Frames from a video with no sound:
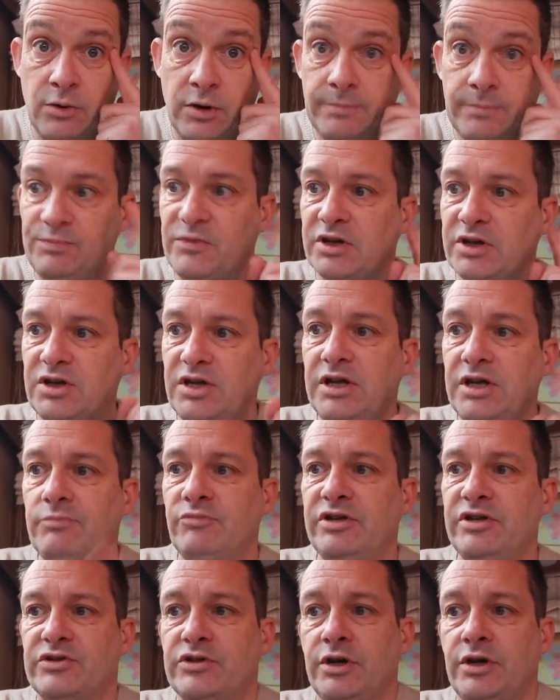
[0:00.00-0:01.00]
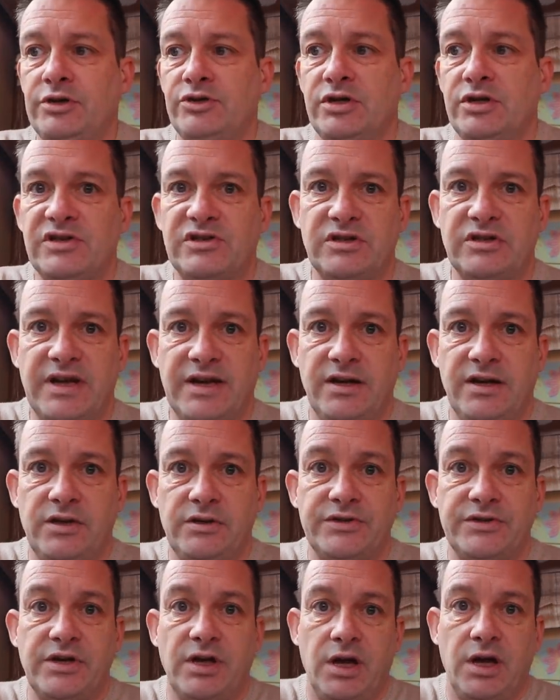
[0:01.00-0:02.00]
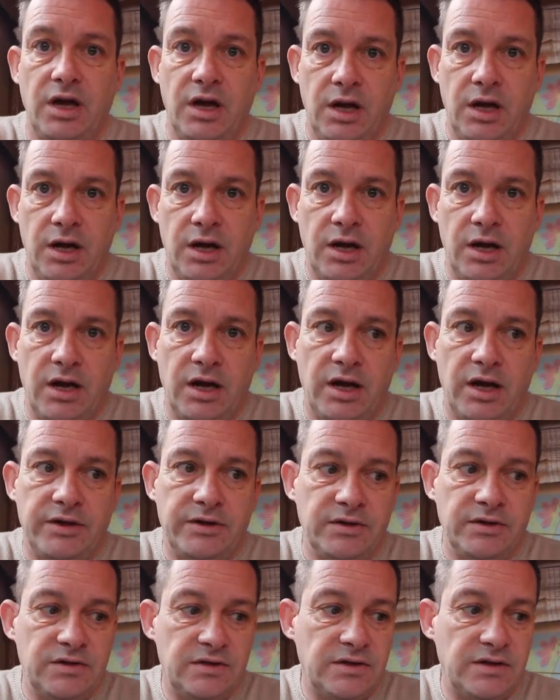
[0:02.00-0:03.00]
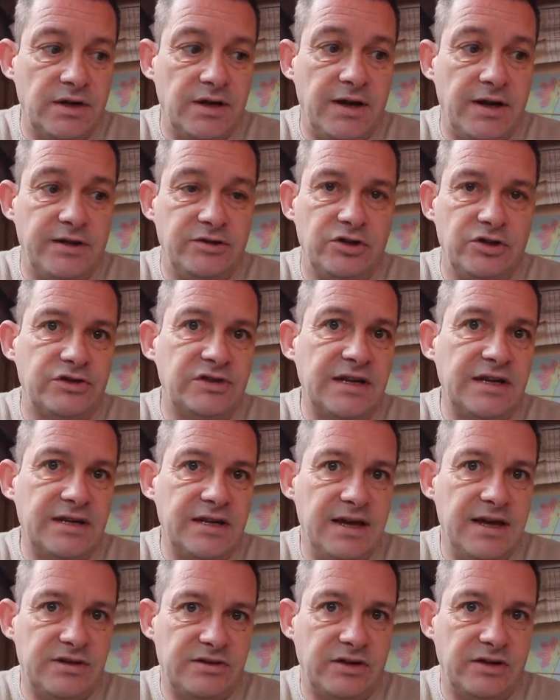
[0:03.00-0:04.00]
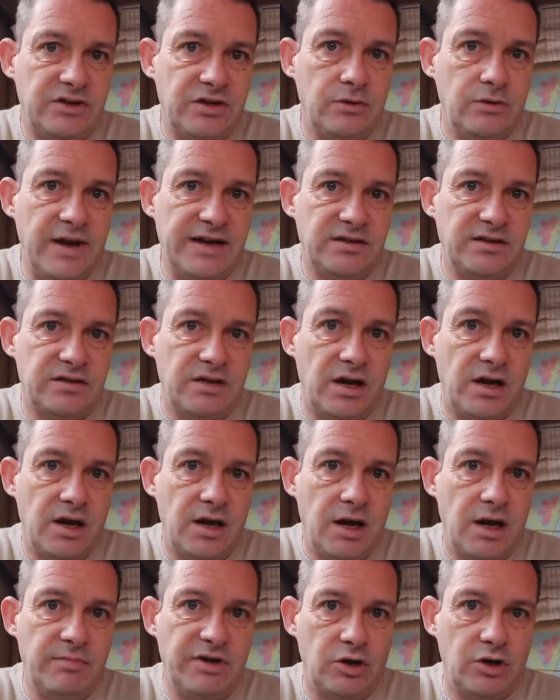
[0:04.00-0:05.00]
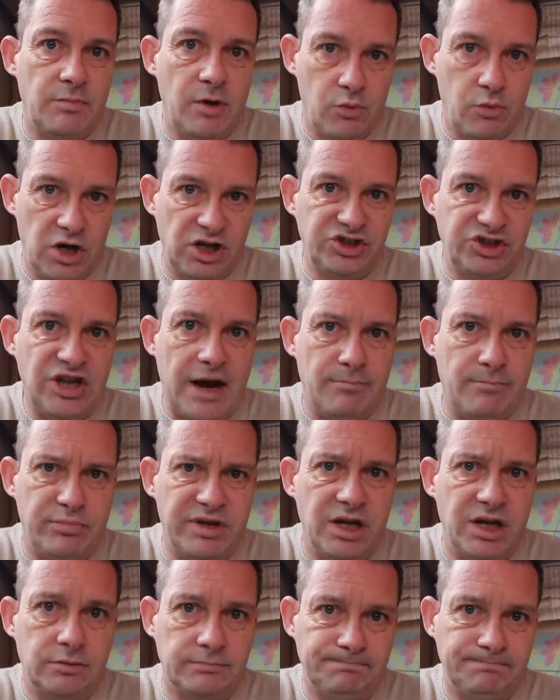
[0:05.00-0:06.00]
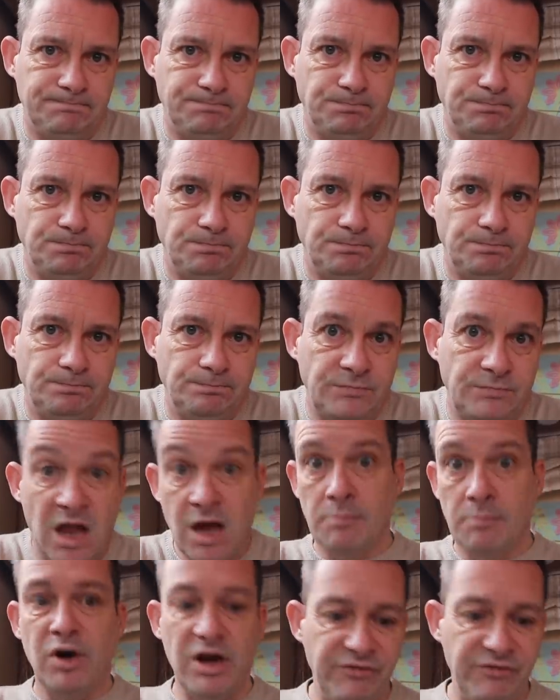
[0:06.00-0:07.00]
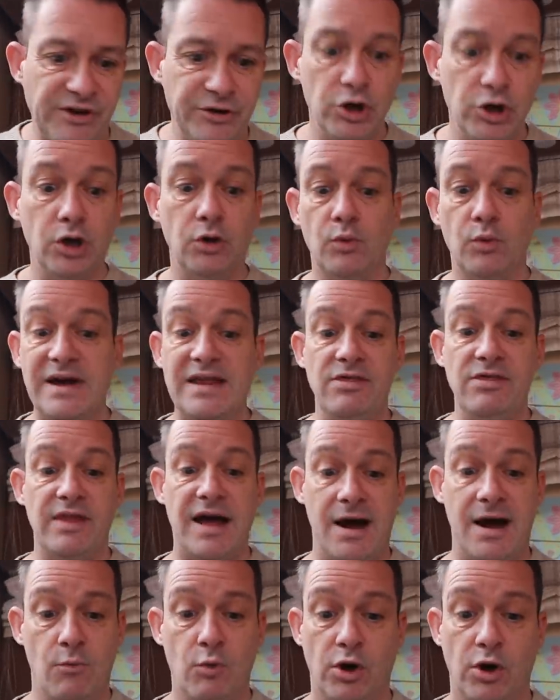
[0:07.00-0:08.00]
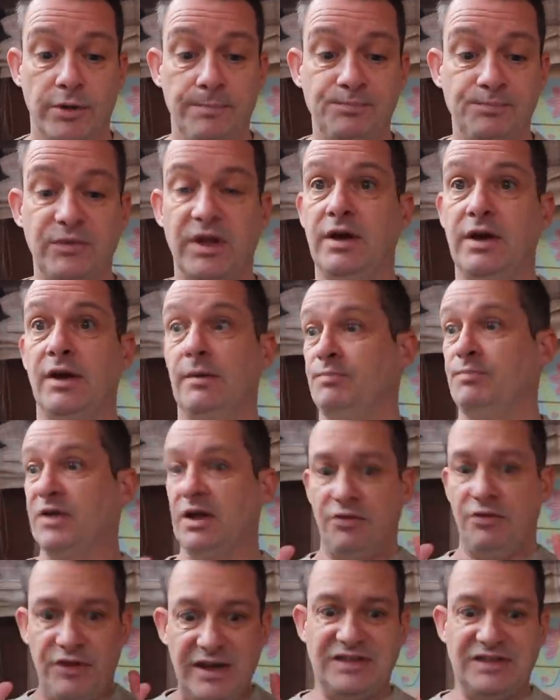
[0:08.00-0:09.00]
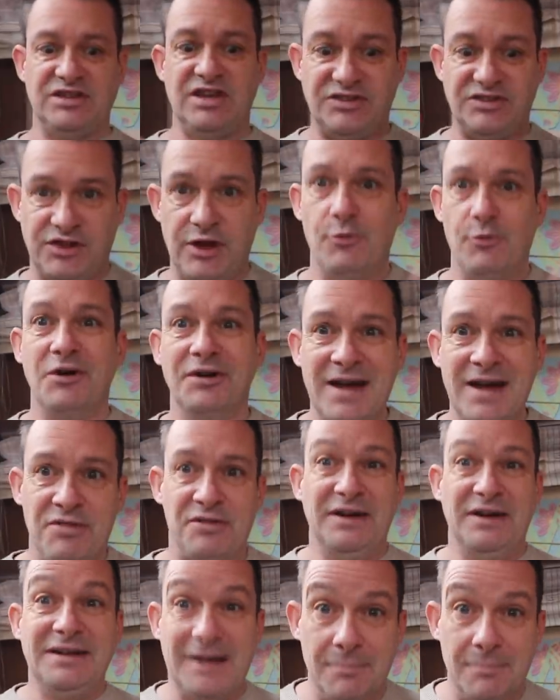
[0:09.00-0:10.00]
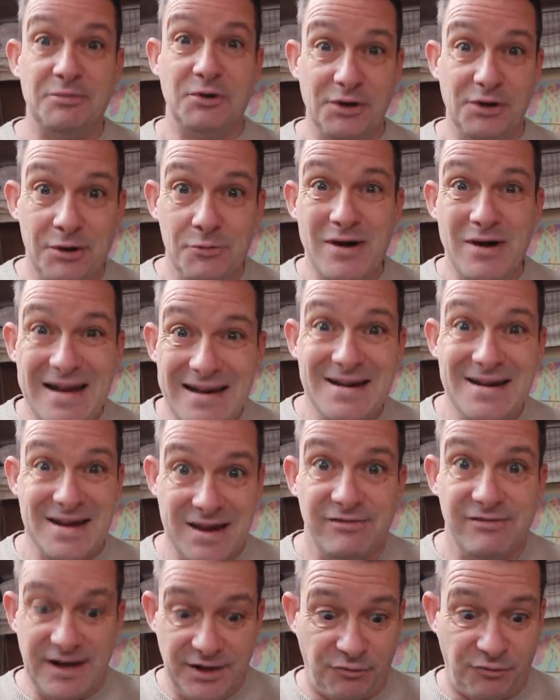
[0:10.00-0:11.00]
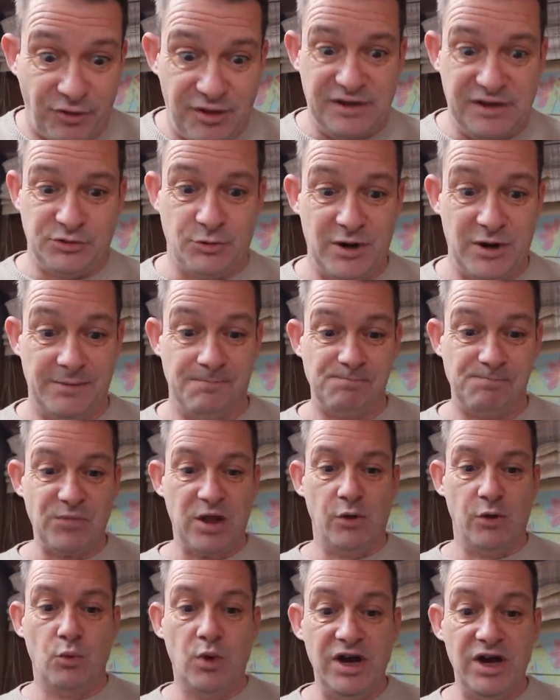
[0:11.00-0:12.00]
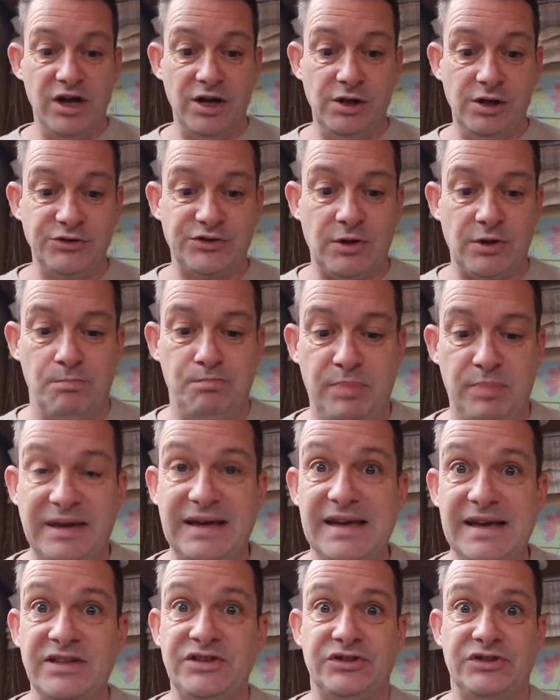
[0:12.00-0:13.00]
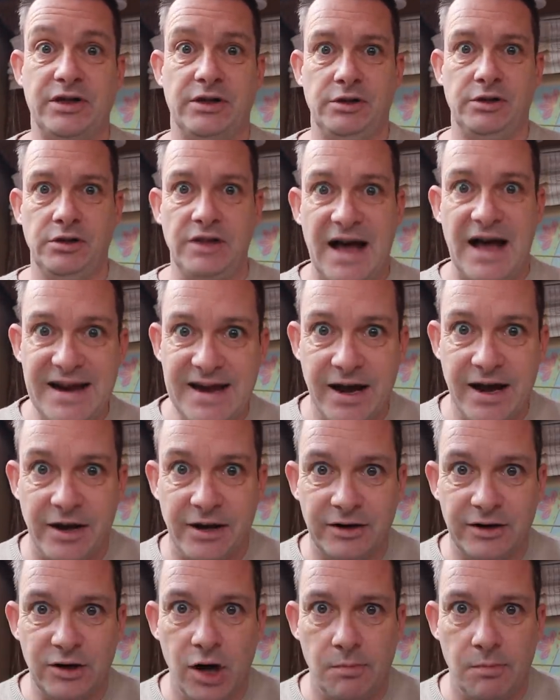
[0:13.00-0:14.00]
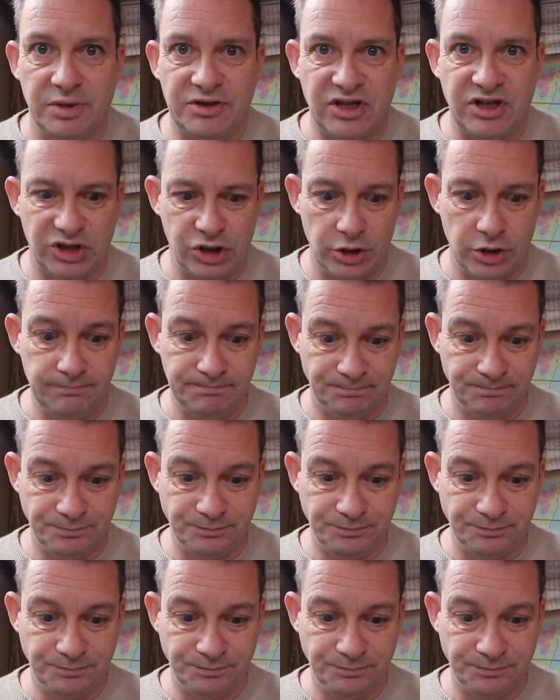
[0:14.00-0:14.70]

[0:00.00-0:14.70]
one and keep researching snails and uh, just in case I do enter and become a world champion. But if I don't win that one, this is the one I think I'm going to win. Are you ready for this one? World's Biggest Liar competition.